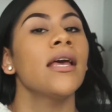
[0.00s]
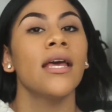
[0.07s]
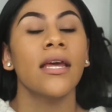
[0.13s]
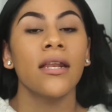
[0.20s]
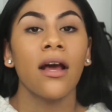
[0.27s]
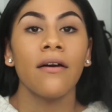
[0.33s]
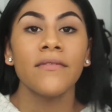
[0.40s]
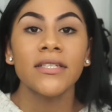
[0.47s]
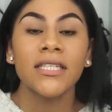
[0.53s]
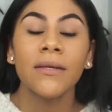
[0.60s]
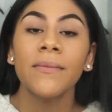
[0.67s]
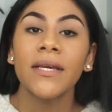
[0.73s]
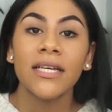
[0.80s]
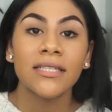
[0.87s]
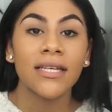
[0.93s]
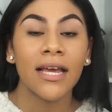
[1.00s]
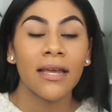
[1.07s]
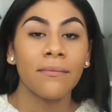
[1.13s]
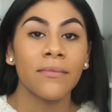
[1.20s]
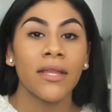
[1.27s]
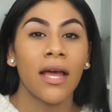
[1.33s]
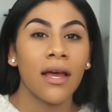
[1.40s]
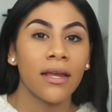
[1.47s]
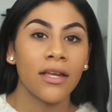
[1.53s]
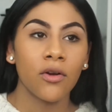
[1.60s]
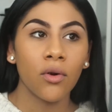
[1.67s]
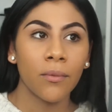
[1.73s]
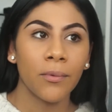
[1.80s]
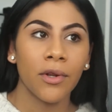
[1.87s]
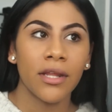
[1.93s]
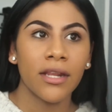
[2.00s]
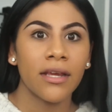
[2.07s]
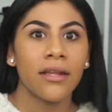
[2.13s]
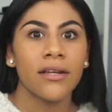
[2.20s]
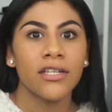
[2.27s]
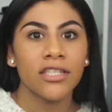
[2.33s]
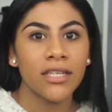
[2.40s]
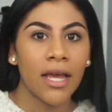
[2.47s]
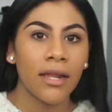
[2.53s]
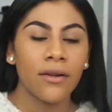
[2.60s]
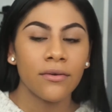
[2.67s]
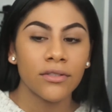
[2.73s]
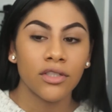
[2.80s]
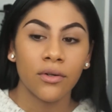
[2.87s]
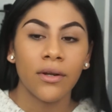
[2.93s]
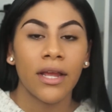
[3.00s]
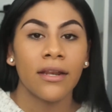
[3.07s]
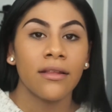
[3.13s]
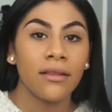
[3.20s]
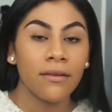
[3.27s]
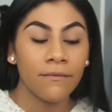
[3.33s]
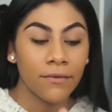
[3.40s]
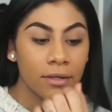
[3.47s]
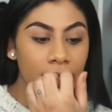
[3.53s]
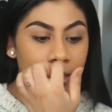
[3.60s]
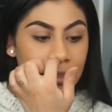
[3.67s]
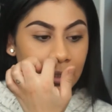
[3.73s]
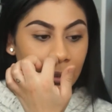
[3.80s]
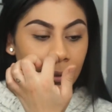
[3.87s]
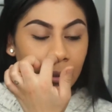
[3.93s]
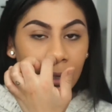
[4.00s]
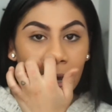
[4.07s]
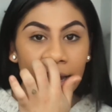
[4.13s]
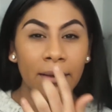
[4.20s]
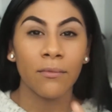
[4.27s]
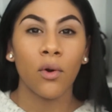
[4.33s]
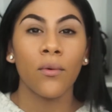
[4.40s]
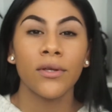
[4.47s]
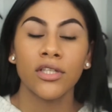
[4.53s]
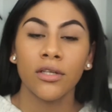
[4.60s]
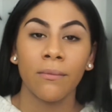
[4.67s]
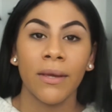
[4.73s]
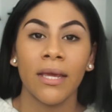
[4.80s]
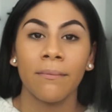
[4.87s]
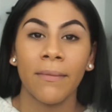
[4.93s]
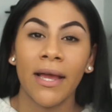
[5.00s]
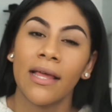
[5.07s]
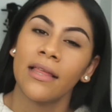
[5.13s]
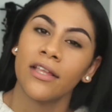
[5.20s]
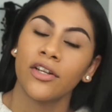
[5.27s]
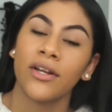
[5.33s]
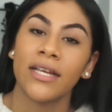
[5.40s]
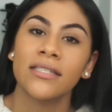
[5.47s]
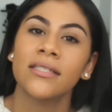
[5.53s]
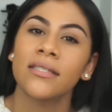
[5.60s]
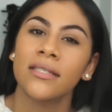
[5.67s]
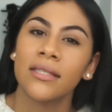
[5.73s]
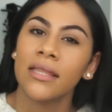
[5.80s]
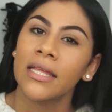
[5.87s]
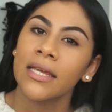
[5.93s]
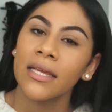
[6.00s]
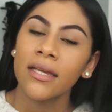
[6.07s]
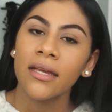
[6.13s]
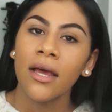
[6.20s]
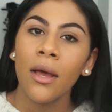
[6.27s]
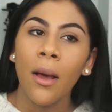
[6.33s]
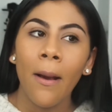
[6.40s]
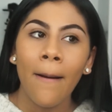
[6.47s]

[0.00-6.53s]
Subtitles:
And obviously because I am not incorporating any shadows or anything for this look, I am going to make my eyeliner as thick,